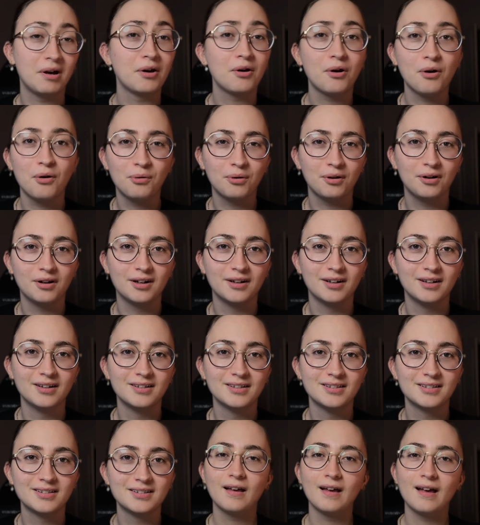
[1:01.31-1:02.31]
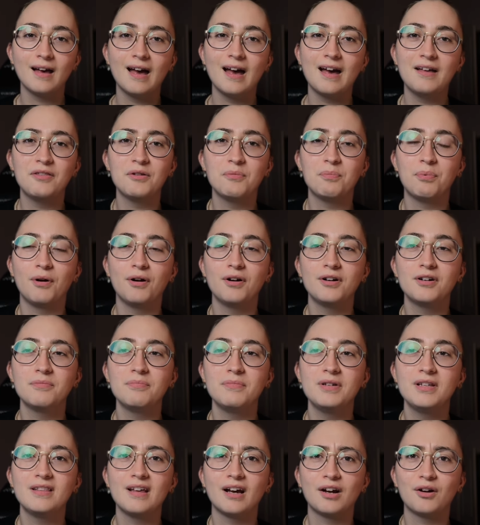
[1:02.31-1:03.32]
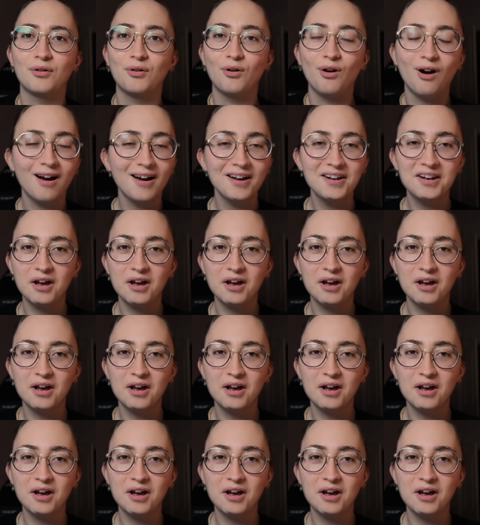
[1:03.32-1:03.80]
coworkers, and the part of me that cried